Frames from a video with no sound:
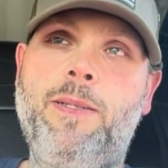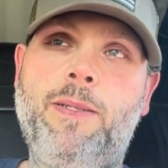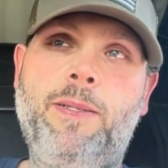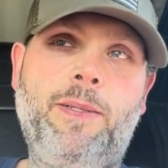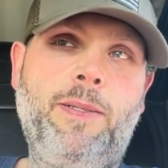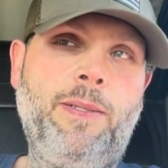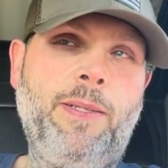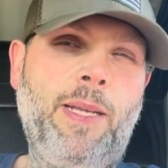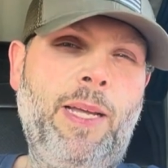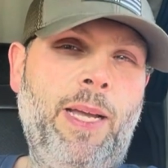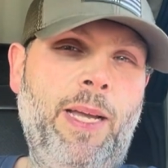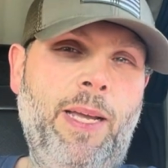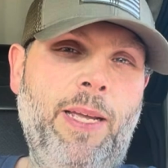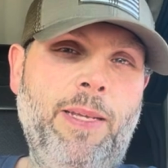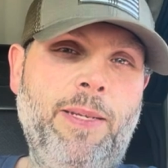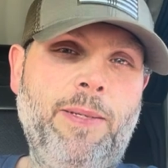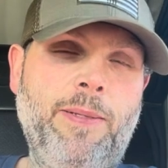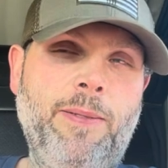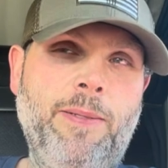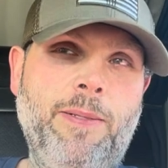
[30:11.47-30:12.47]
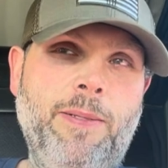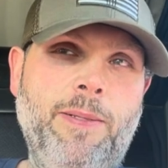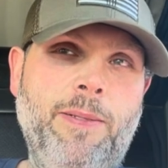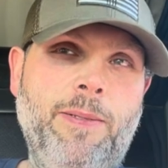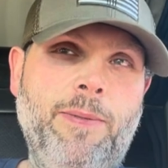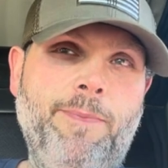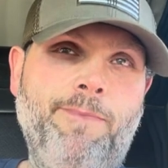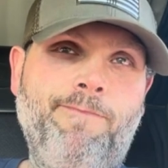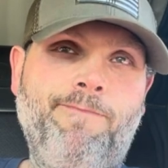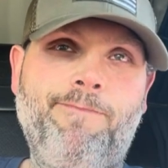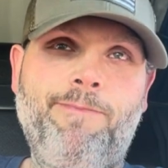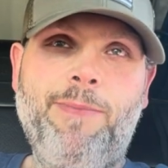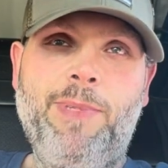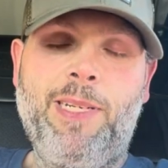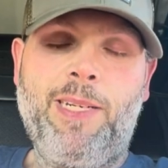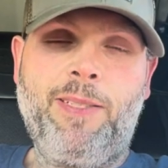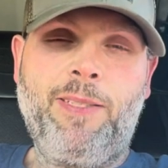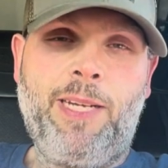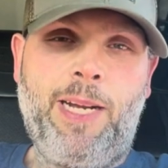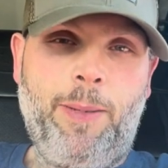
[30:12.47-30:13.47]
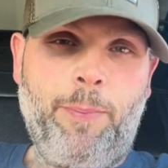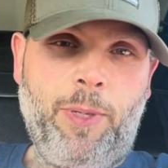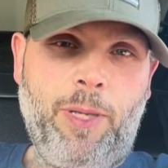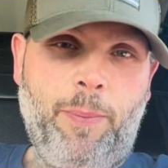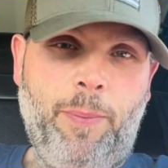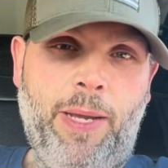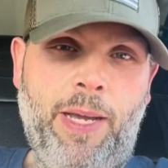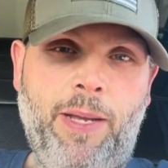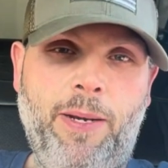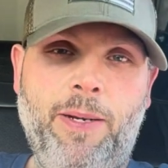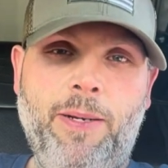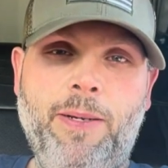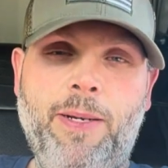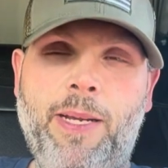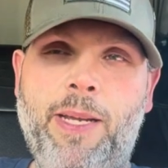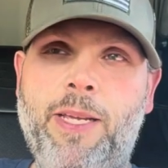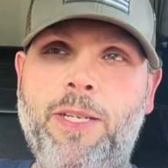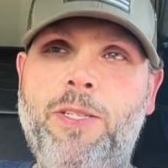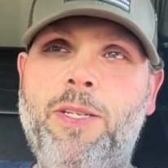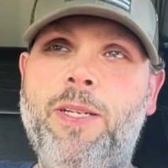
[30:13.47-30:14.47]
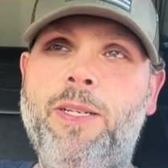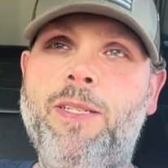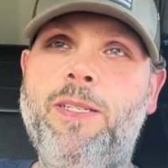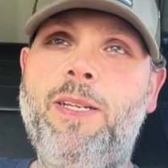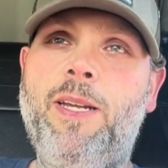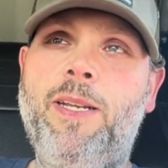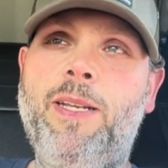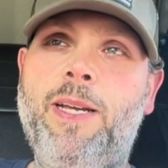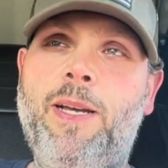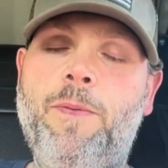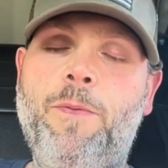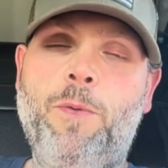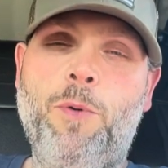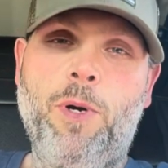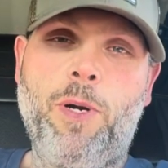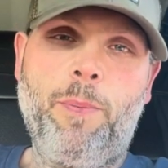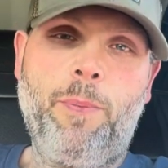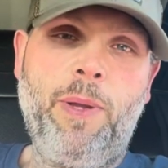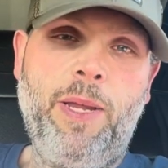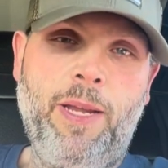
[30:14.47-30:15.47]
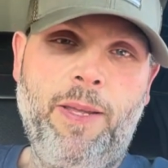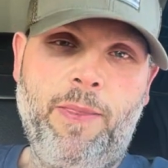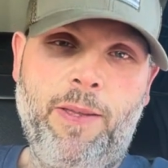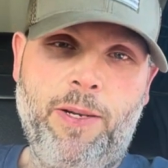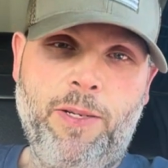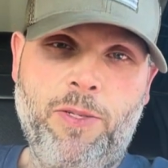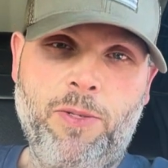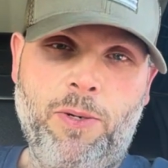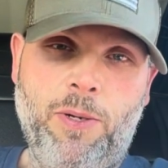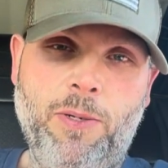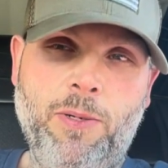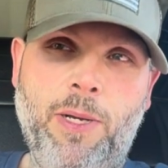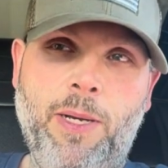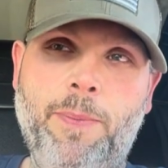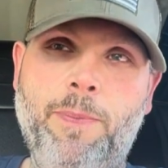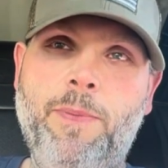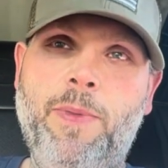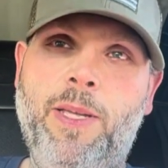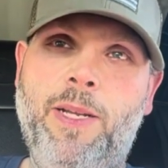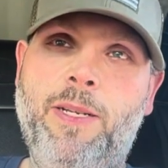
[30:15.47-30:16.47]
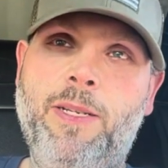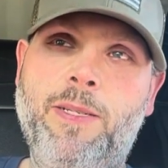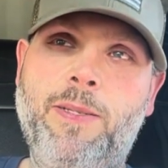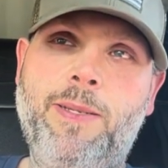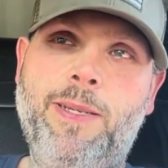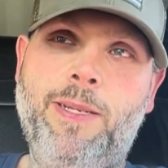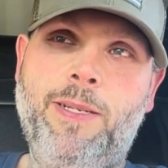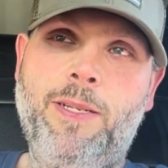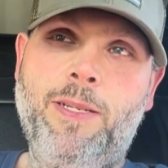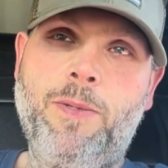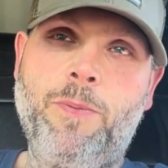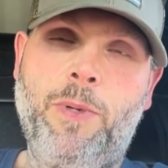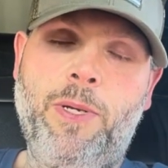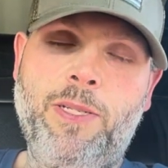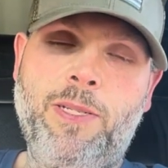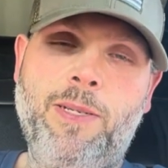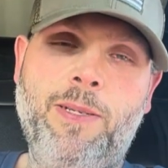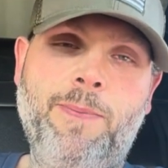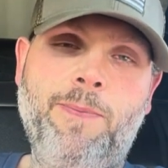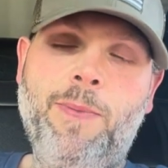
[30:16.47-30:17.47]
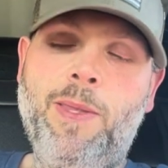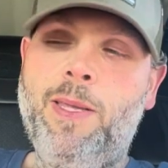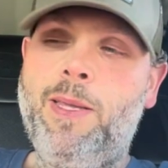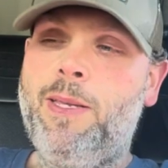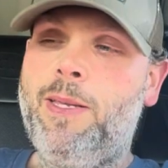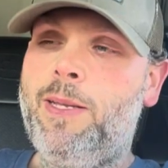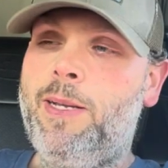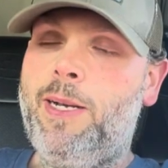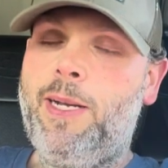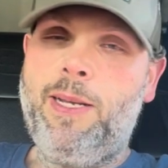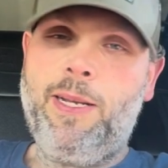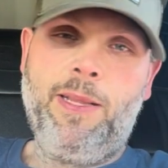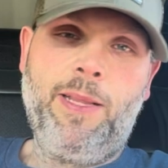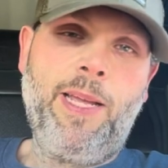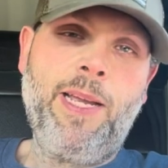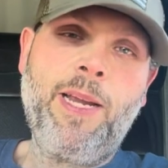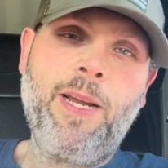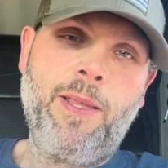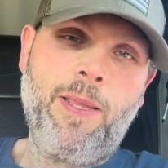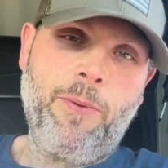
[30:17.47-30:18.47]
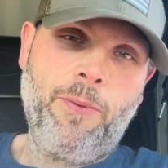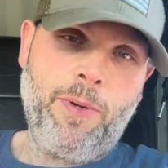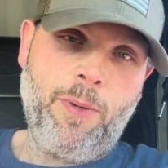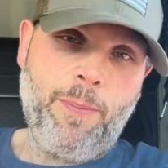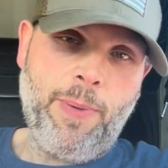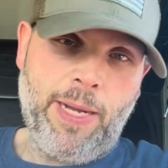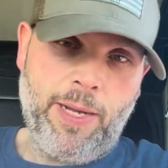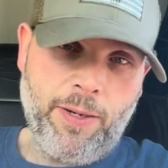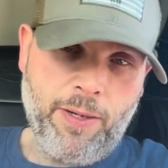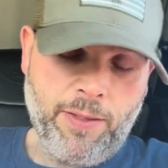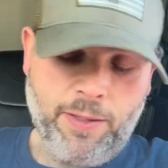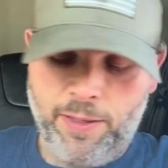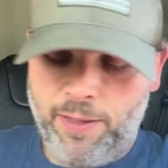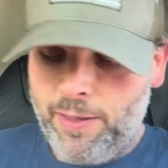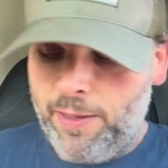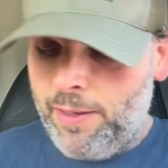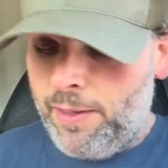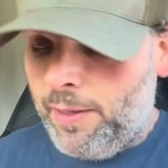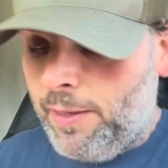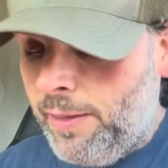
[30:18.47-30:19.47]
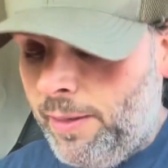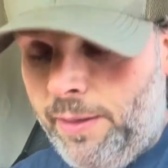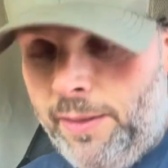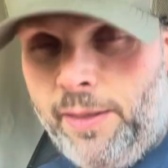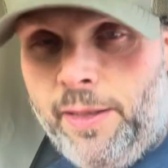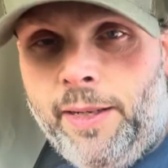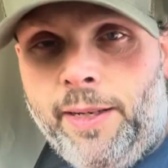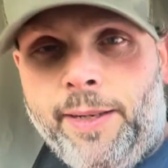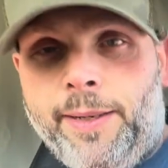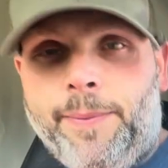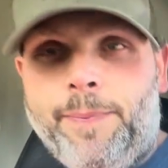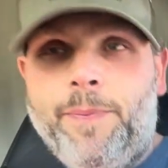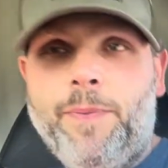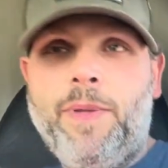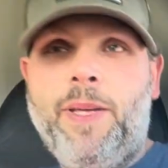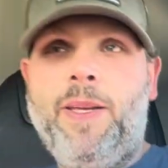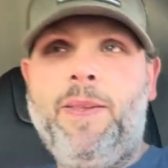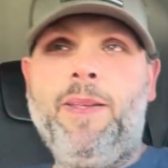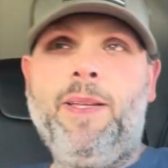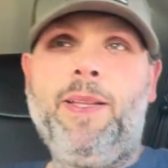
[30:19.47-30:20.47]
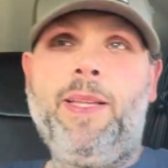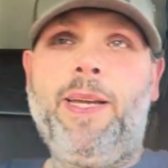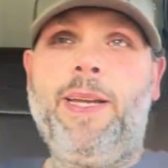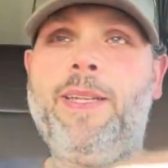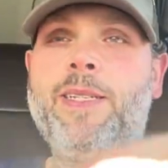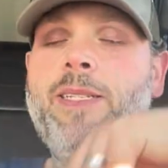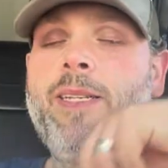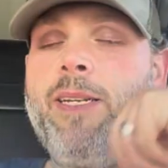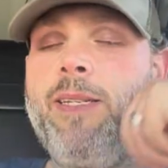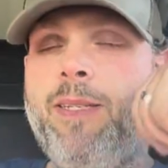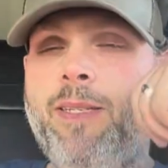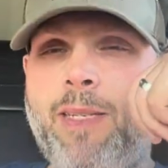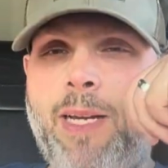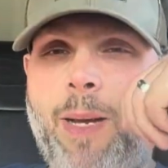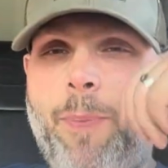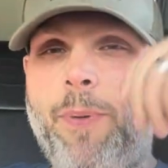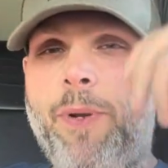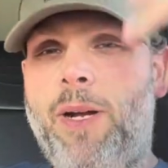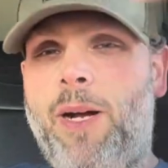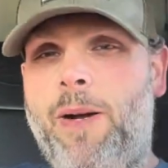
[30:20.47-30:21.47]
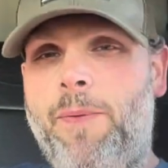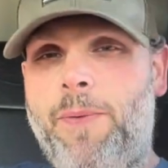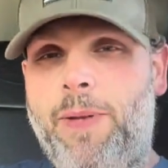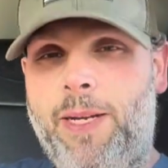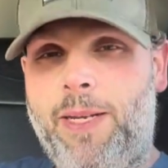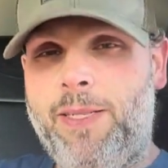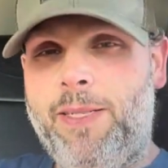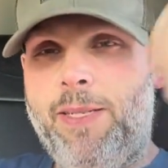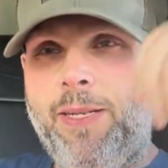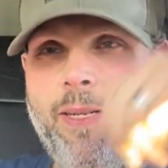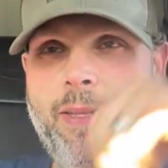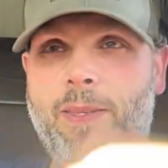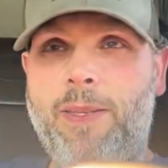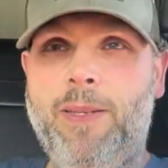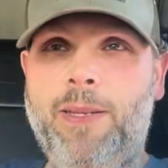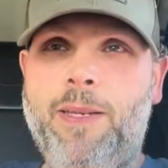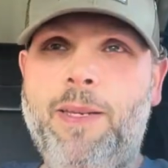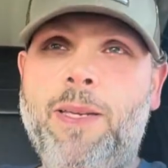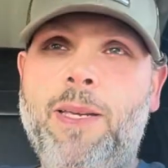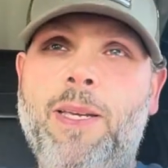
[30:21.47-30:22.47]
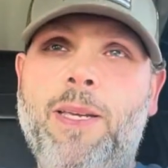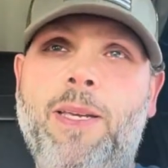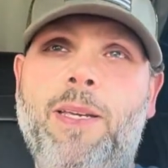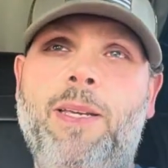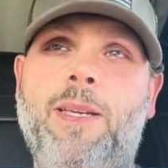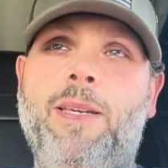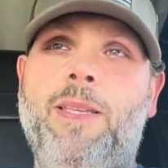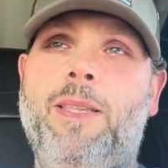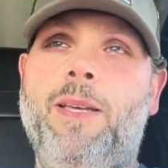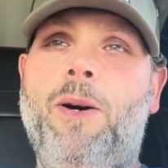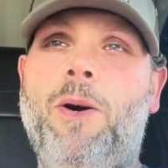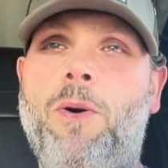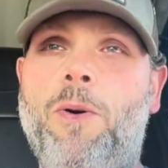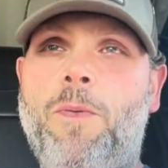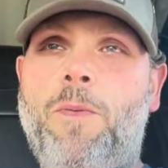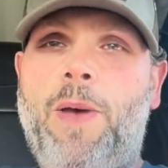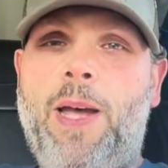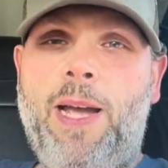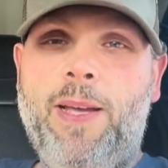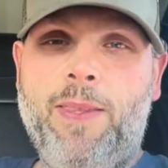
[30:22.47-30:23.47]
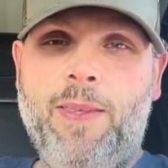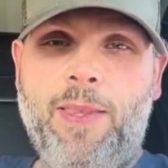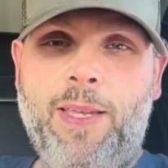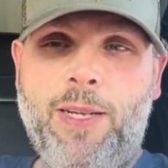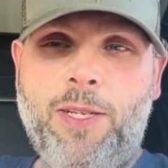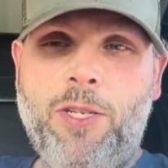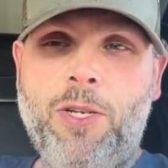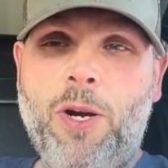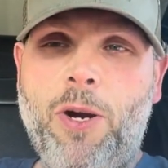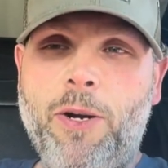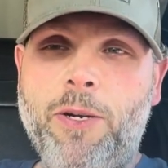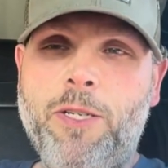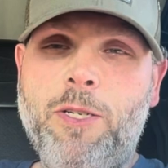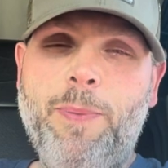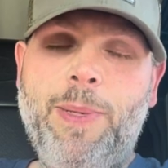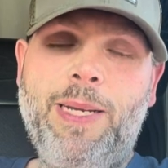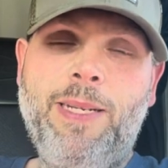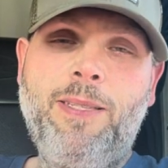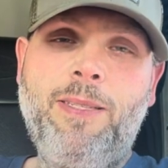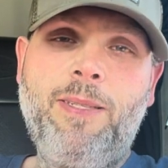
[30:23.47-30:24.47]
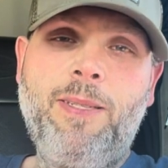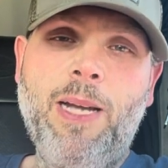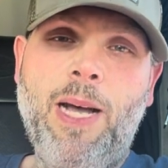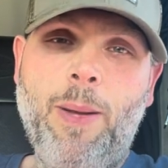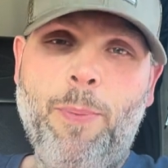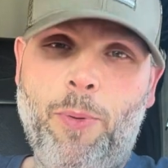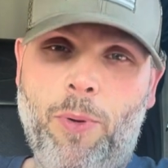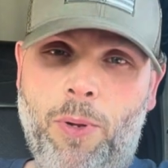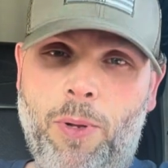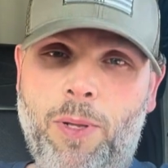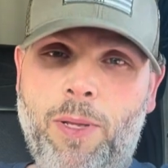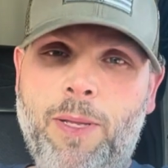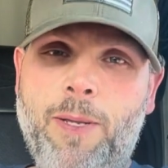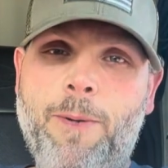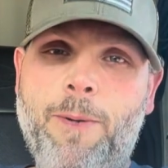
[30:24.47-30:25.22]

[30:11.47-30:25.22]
not in a timely manner, I guess you can say. Not for it being their screw up. It just wasn't. I didn't like how they went about it. And then, like I said, to top it off, like I said, the whole fact that they charged me double